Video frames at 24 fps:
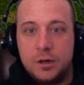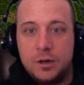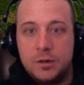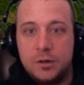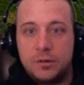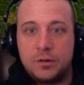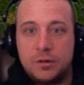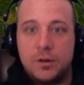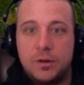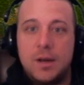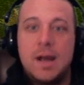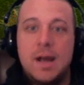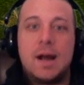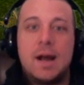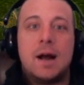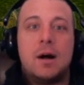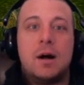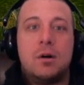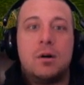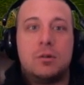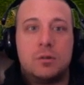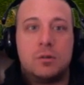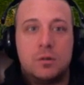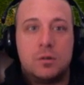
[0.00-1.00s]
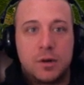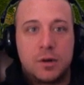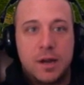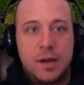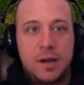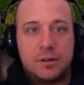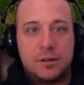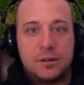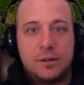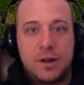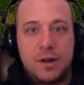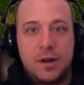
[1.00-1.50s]
So now,
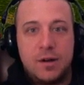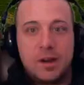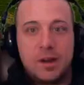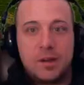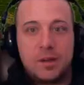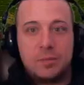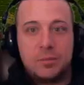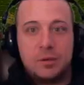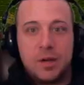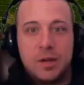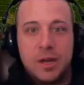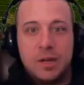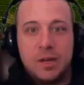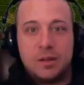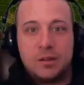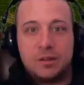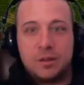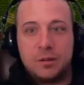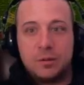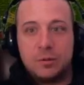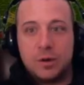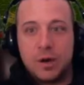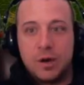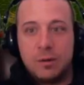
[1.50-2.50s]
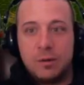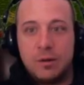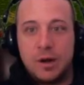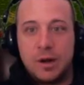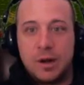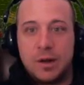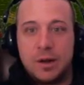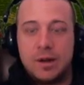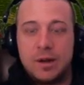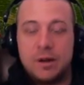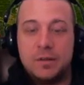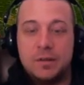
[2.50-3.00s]
okay, so now I can put anything where I
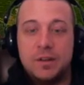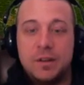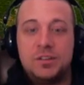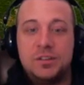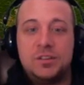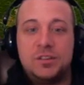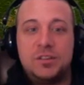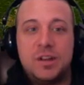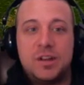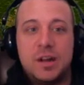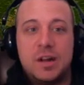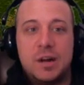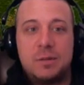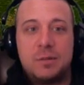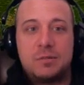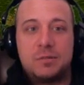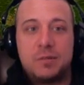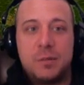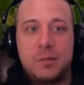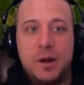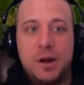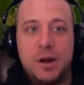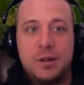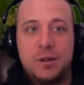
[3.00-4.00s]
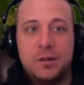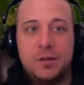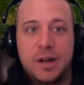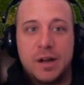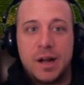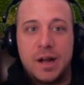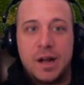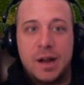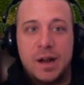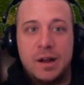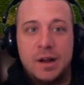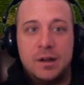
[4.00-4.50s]
want it. Now this is set up from my other
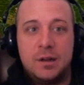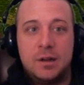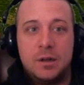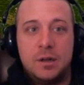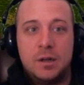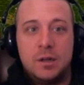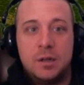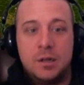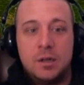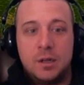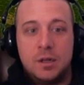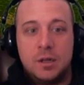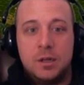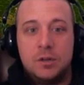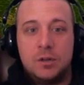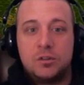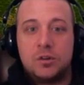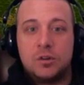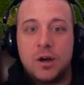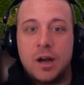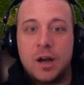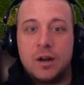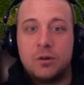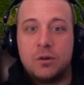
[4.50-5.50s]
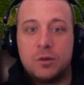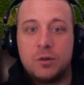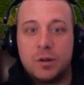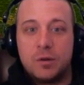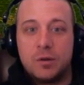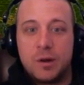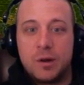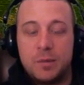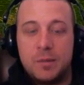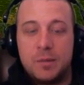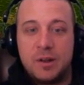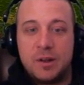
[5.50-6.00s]
guy, so I don't really
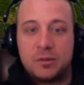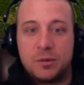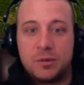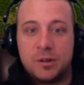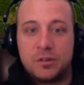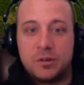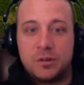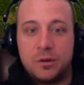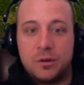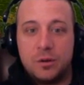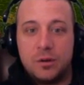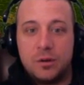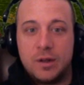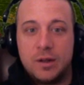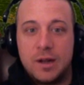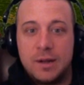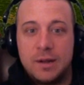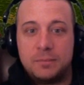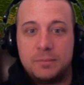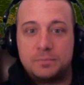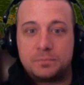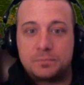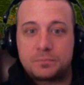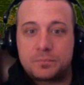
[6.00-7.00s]
want to mess with this a whole lot.